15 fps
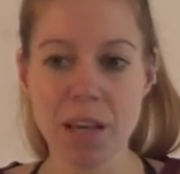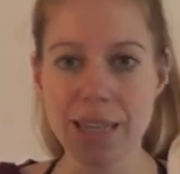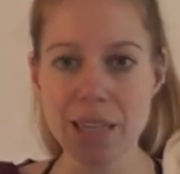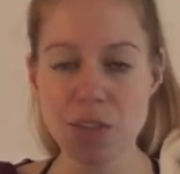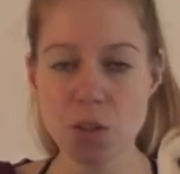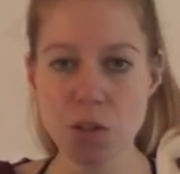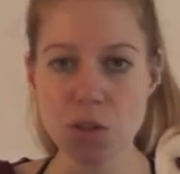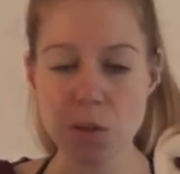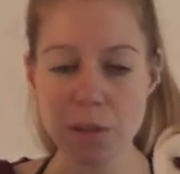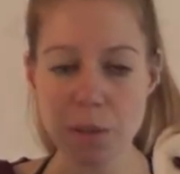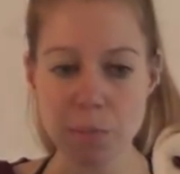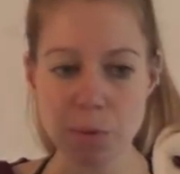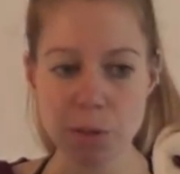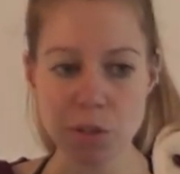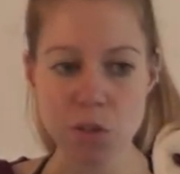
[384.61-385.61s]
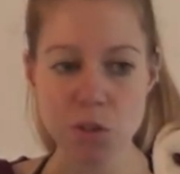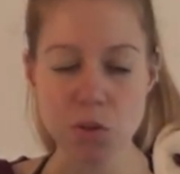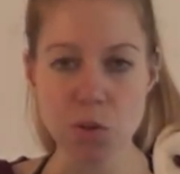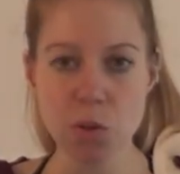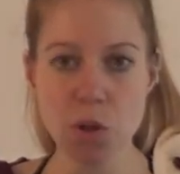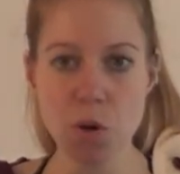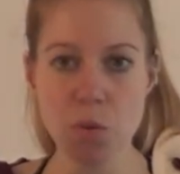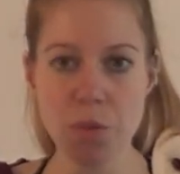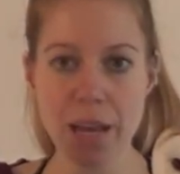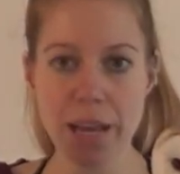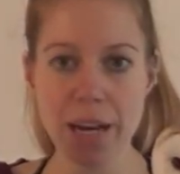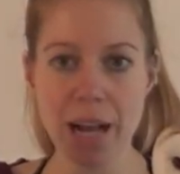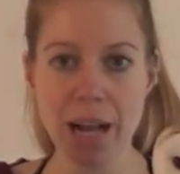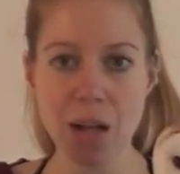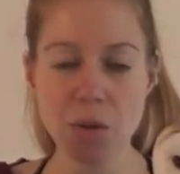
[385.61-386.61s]
It's also important to know
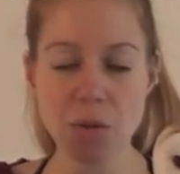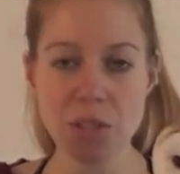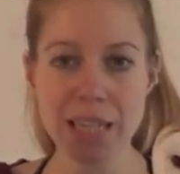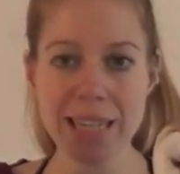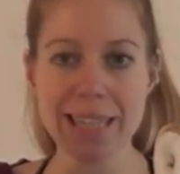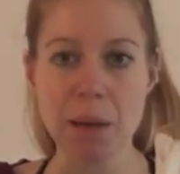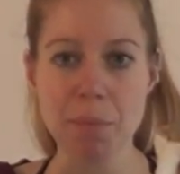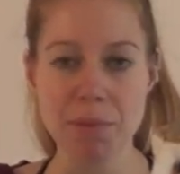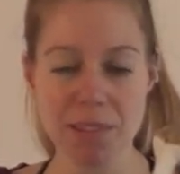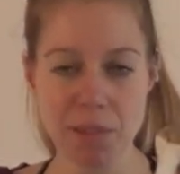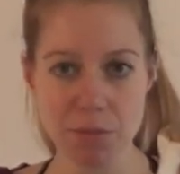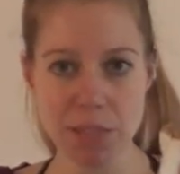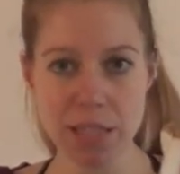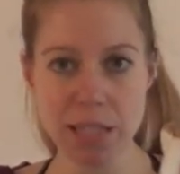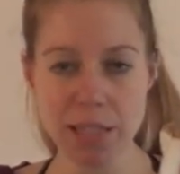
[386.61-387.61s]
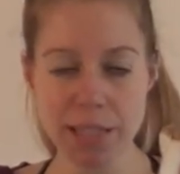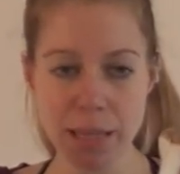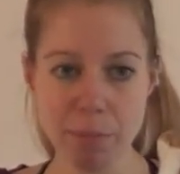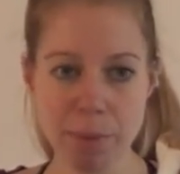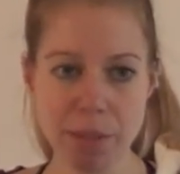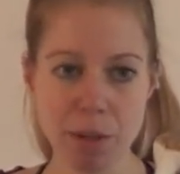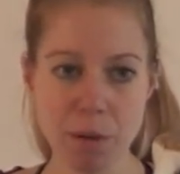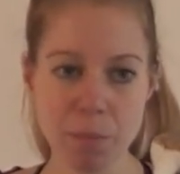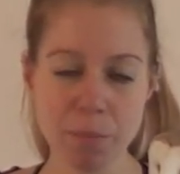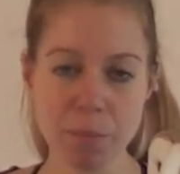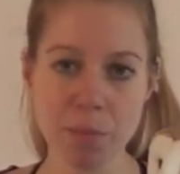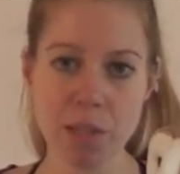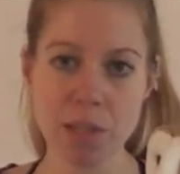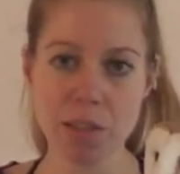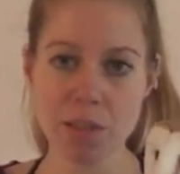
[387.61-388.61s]
that owls in captivity can become